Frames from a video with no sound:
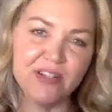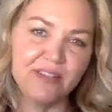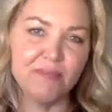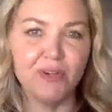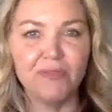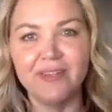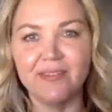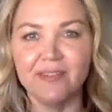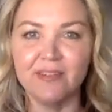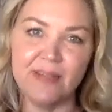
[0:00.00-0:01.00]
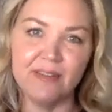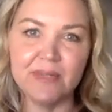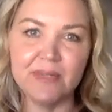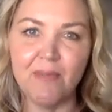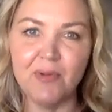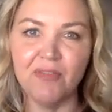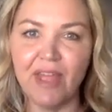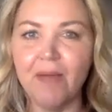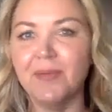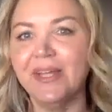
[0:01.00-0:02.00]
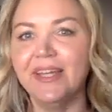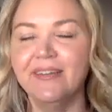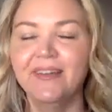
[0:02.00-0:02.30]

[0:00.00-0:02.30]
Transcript: some movies and spent some time with family and